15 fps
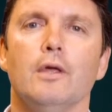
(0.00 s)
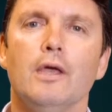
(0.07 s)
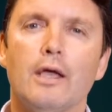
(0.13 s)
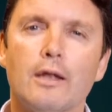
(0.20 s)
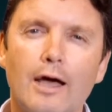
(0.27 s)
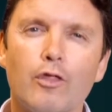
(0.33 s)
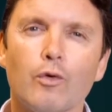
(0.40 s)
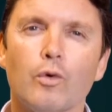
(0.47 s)

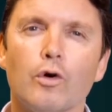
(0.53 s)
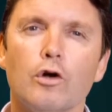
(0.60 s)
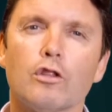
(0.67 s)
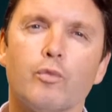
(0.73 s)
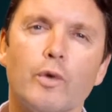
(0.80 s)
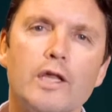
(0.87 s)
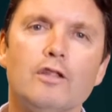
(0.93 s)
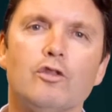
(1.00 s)
In other words,
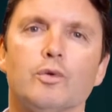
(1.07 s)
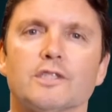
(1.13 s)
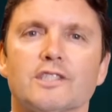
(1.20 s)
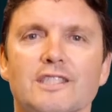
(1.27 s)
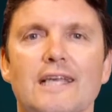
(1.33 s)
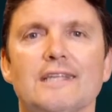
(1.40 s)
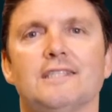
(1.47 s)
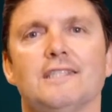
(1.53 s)
we need to
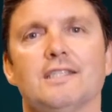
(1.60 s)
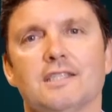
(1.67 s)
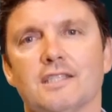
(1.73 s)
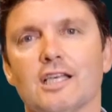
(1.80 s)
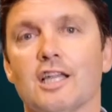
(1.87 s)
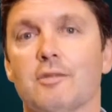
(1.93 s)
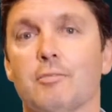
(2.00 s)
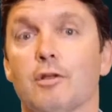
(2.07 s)
assess the
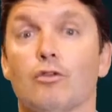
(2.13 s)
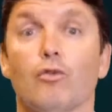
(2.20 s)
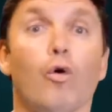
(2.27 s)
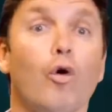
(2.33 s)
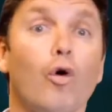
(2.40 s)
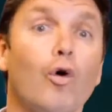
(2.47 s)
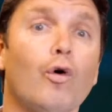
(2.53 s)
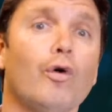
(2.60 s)
assessment
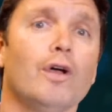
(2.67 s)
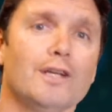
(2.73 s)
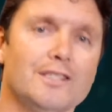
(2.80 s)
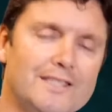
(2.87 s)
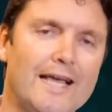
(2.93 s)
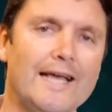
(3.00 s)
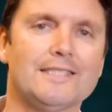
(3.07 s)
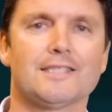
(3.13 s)
or
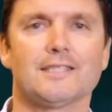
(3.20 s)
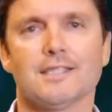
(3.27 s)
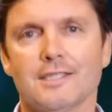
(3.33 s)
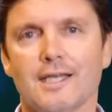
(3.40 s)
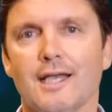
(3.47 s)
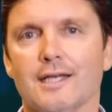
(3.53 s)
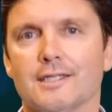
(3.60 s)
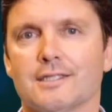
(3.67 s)
test the
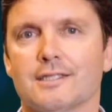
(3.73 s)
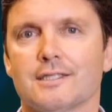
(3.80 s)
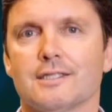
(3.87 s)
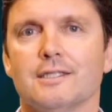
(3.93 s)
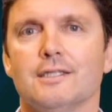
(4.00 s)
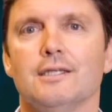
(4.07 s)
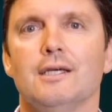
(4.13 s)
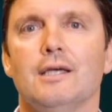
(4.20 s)
test.
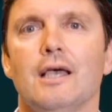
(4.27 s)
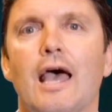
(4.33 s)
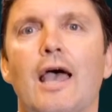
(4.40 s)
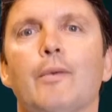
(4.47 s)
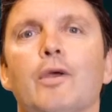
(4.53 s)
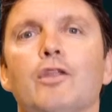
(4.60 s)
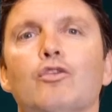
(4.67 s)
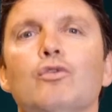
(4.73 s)

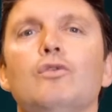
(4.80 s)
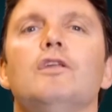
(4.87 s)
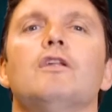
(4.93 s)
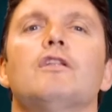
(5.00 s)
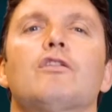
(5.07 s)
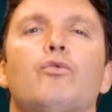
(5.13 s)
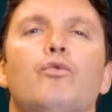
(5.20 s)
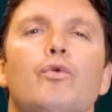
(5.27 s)
And we do
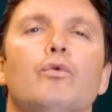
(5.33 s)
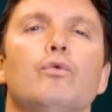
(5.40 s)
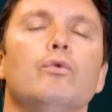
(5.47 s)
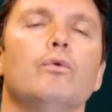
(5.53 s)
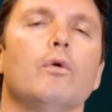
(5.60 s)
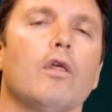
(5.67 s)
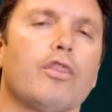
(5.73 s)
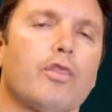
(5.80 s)
this
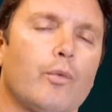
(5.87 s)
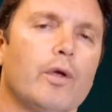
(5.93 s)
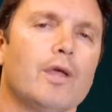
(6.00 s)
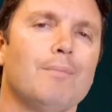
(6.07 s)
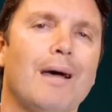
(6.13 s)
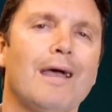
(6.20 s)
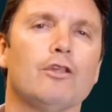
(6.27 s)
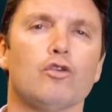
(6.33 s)
through
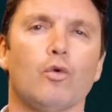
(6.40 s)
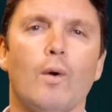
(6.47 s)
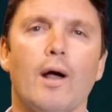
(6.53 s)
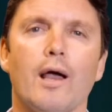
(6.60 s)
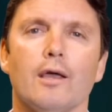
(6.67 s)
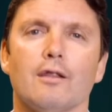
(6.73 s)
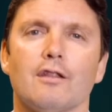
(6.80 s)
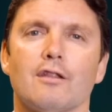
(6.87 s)
3 major
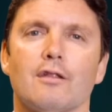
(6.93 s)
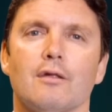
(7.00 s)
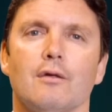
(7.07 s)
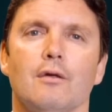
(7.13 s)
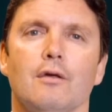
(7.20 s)
ways.